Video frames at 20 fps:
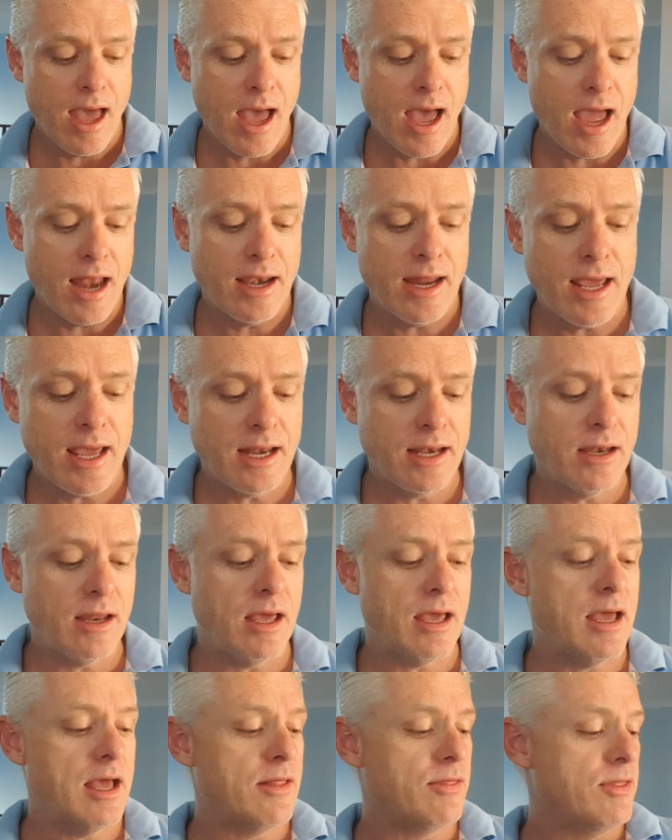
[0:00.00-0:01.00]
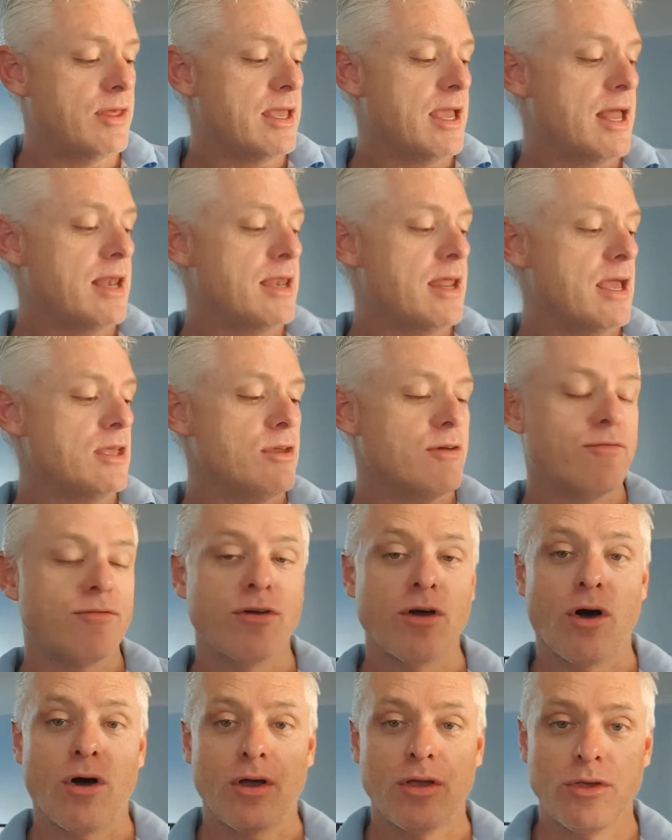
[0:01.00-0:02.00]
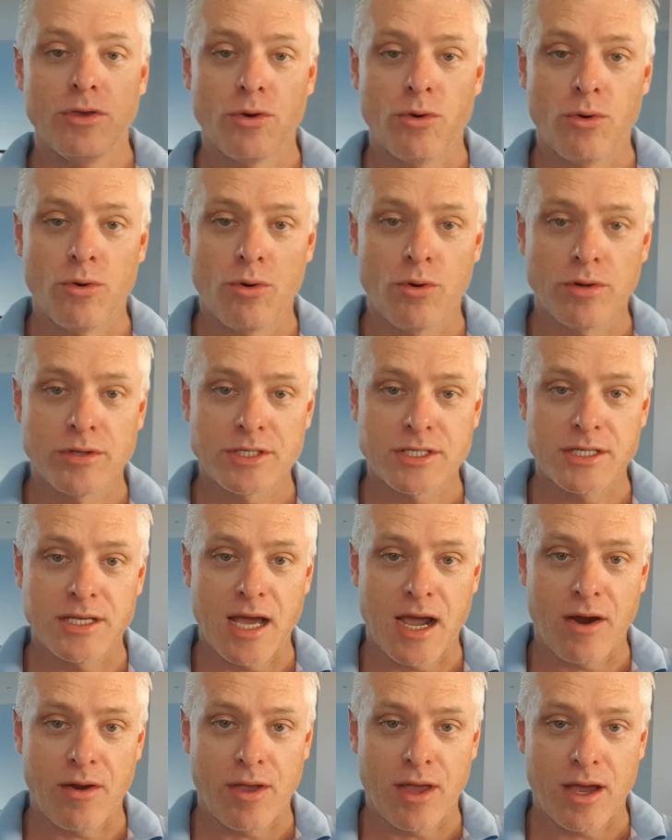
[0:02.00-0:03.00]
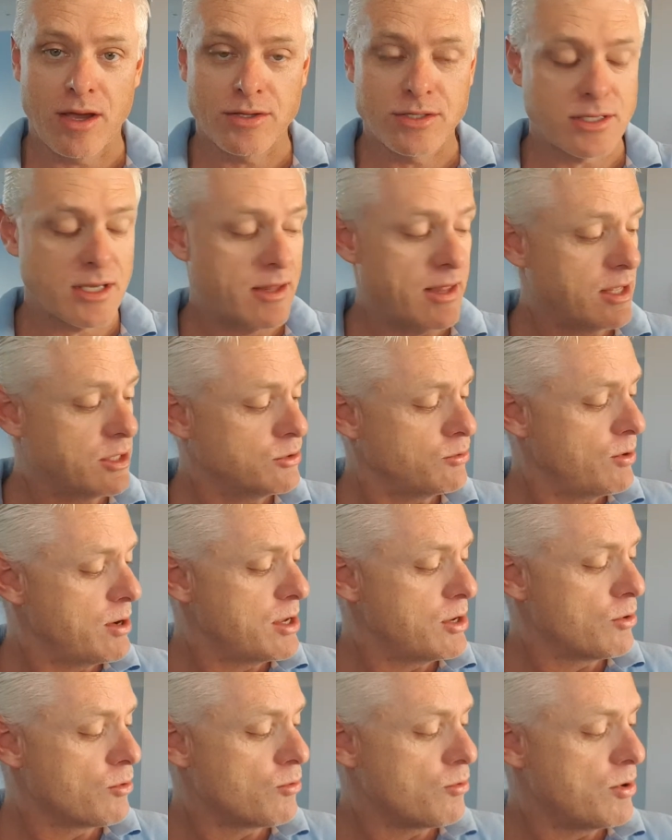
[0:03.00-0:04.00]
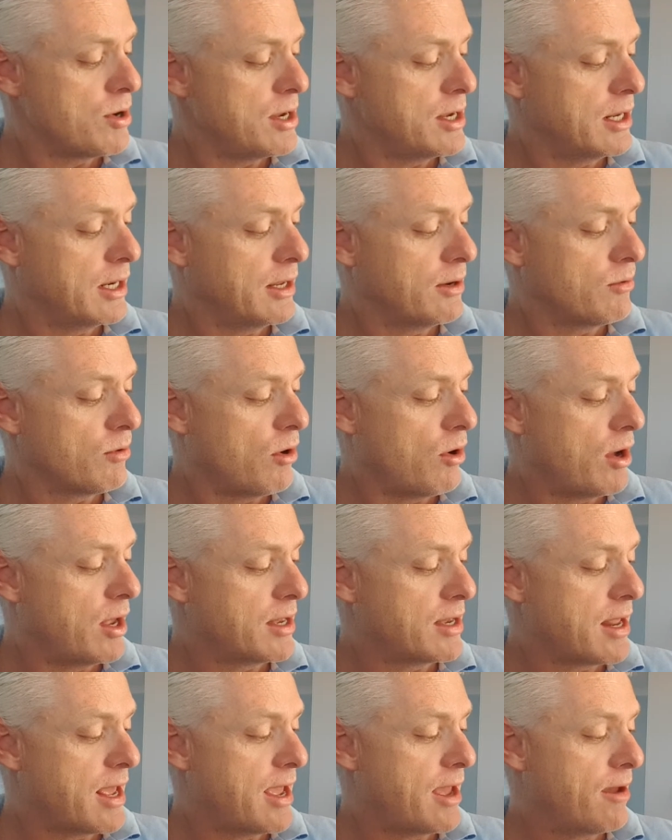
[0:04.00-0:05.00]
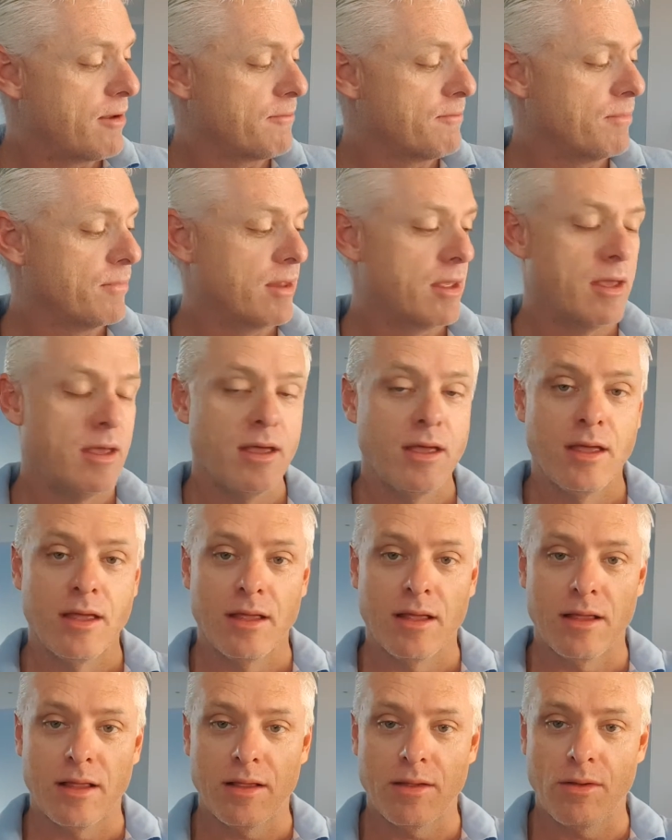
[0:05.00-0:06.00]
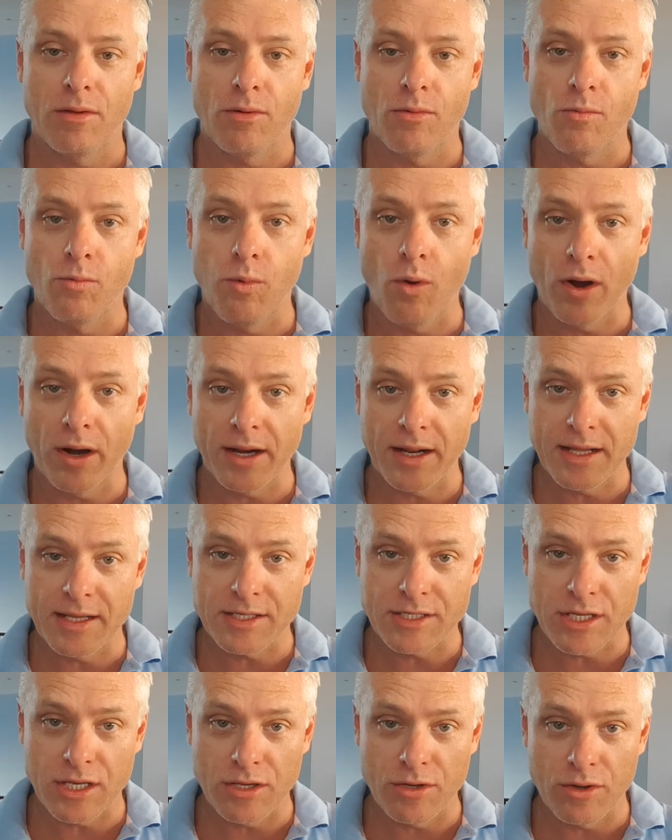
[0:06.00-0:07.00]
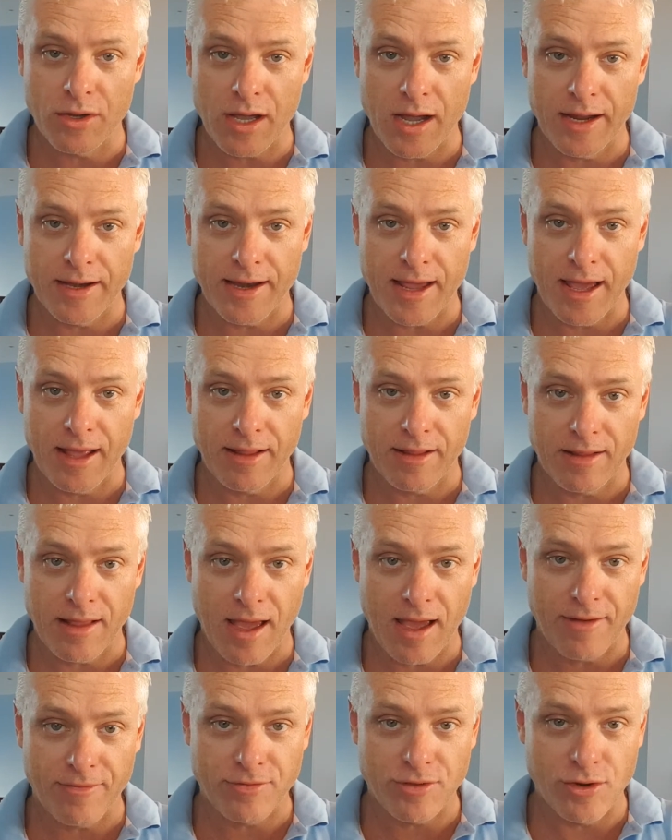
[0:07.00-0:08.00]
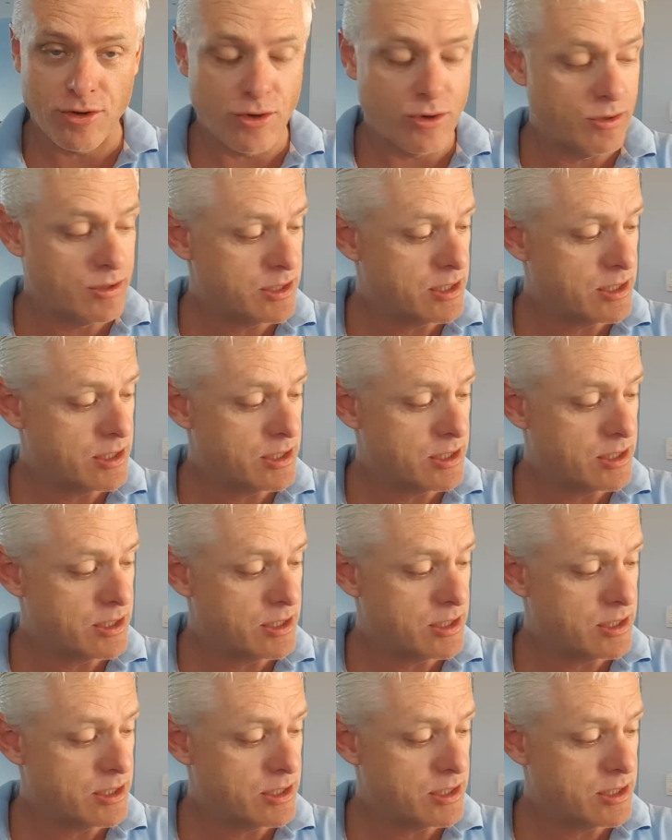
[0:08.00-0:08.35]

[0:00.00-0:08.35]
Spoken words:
And then at the end there, you've got your scenarios. So that's where you really write down what it is that you're going to have to do.